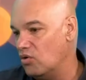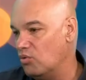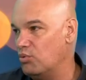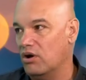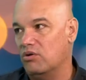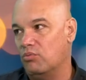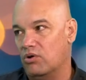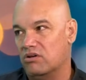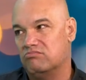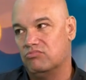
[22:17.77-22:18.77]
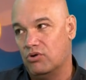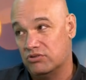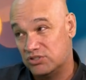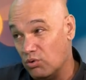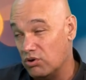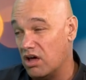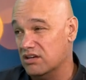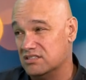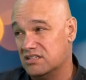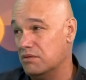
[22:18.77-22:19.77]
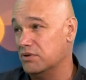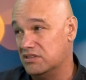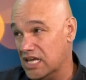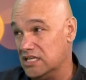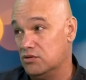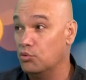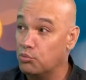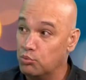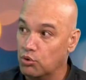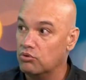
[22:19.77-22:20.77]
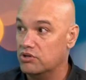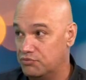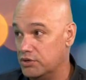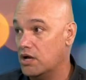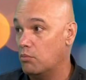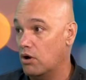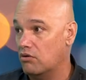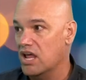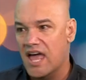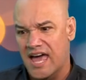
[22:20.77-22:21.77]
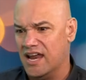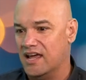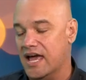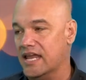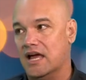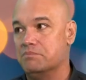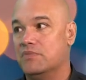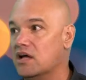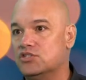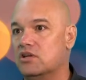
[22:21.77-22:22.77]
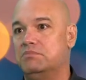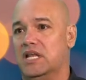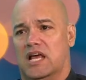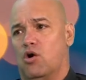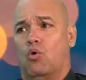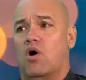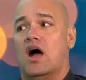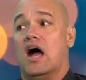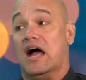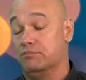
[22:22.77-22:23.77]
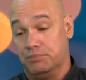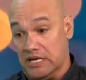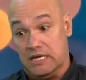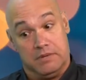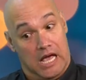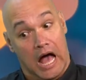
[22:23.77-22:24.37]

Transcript: know, we're we're we're sold out this time, but thank you. We'll if we come around, and I and I'm not trying to be like, oh, believe me,